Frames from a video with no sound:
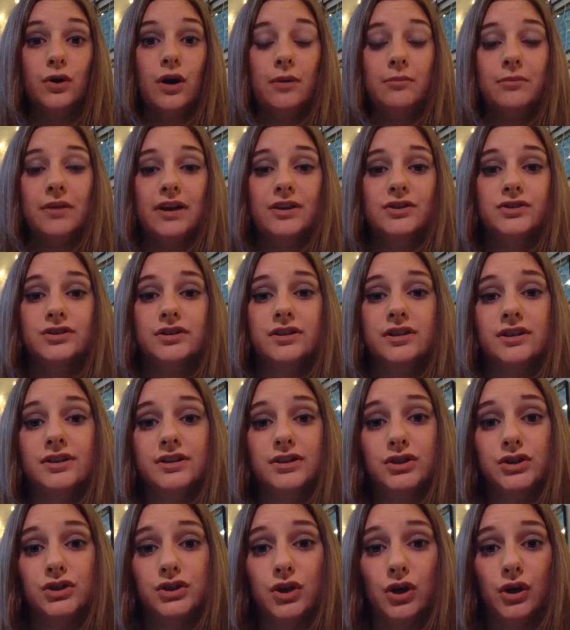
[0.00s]
I'm actually going to
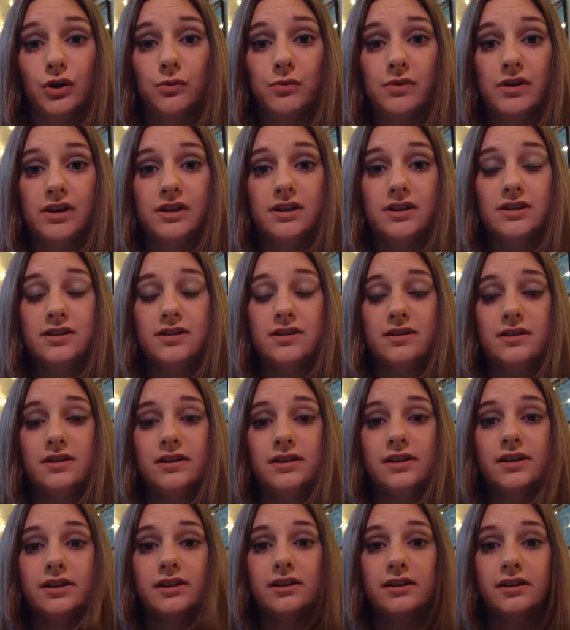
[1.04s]
start with
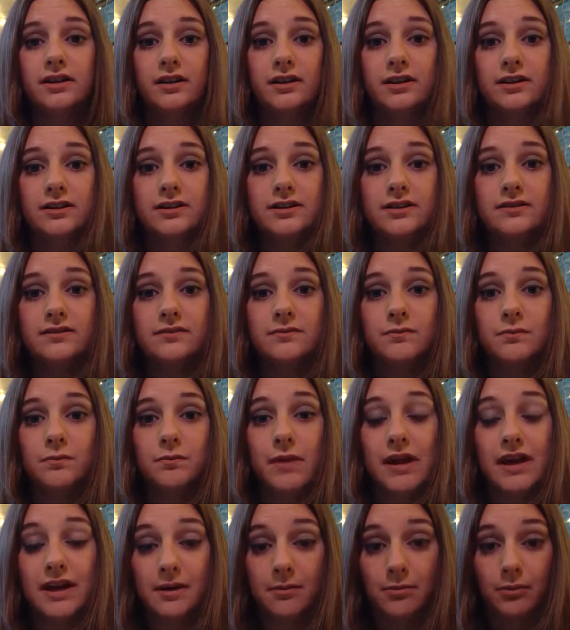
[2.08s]

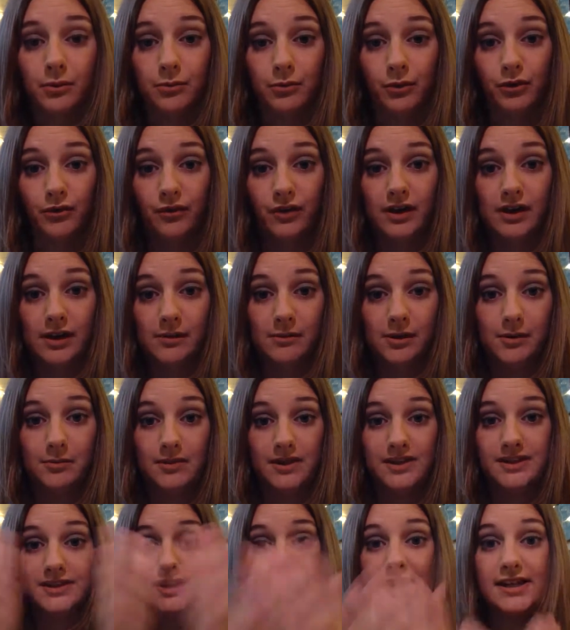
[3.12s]
makeup remover, and I'm going to
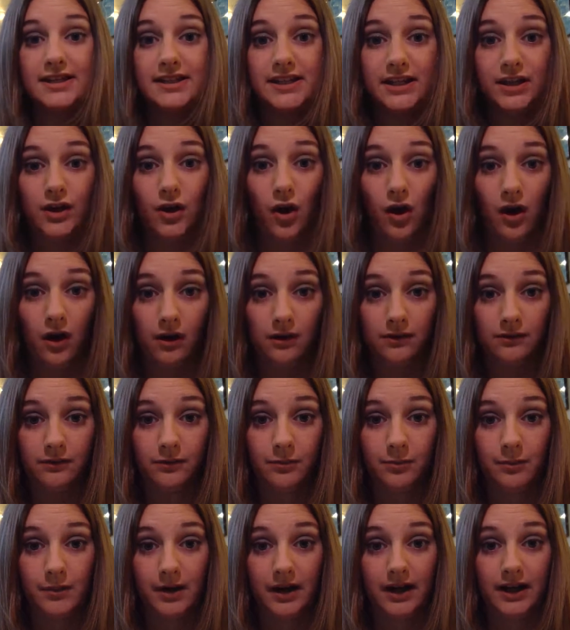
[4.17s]
be taking off
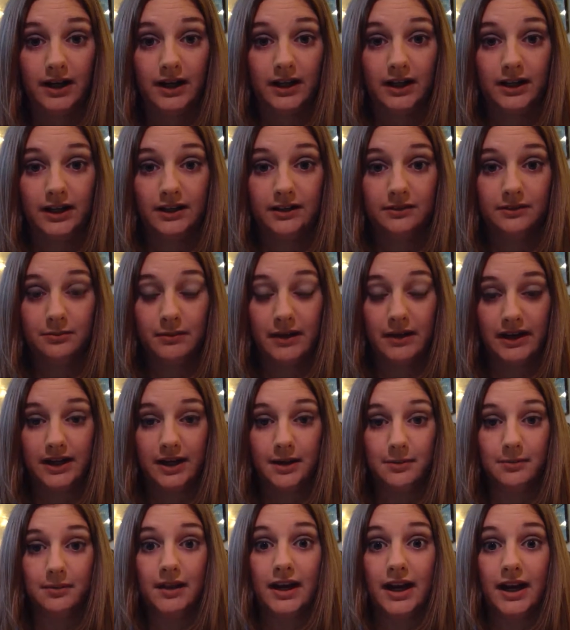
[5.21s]
my
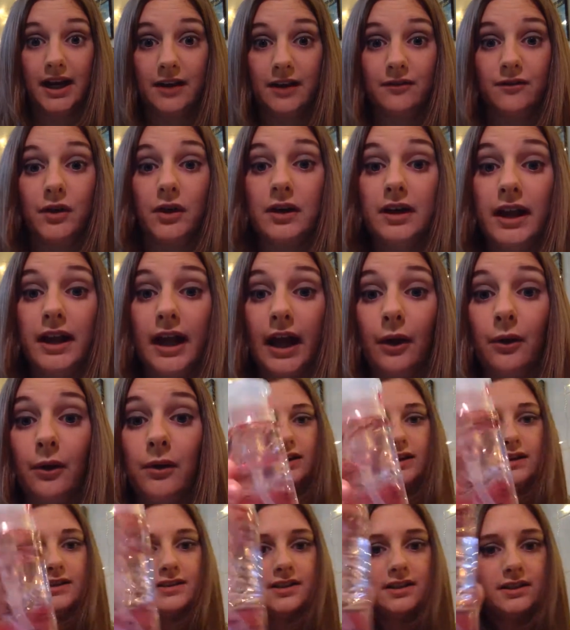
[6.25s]
makeup that I have on now. It
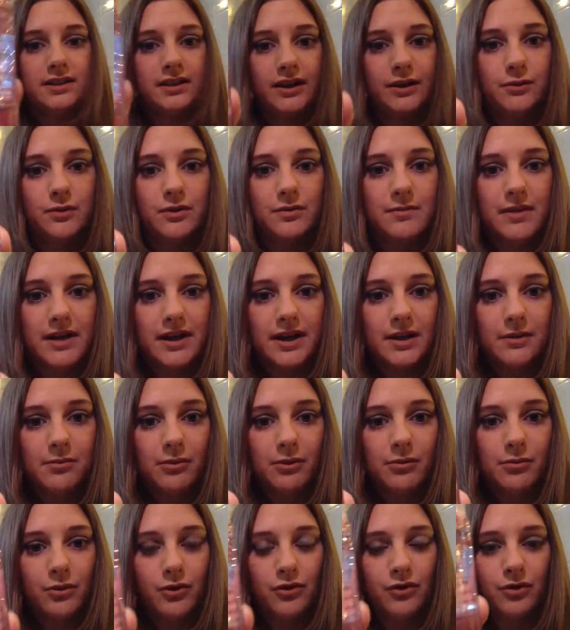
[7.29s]
is a liquid makeup
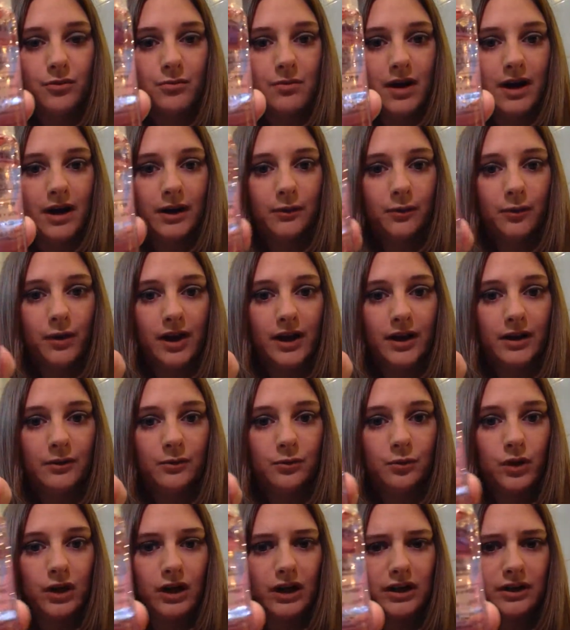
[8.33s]
remover by Wet n
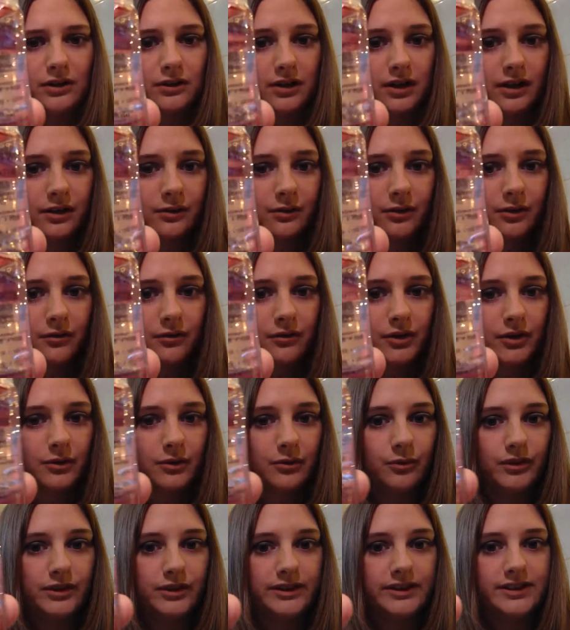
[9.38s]
Wild. I don't know if you can
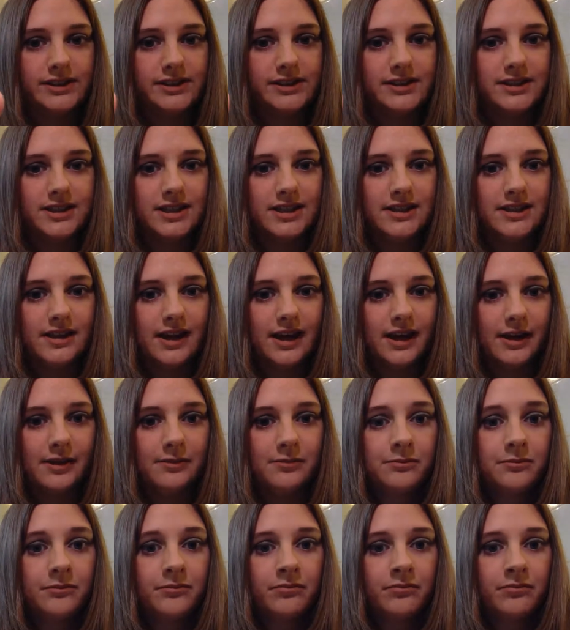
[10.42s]
really see that.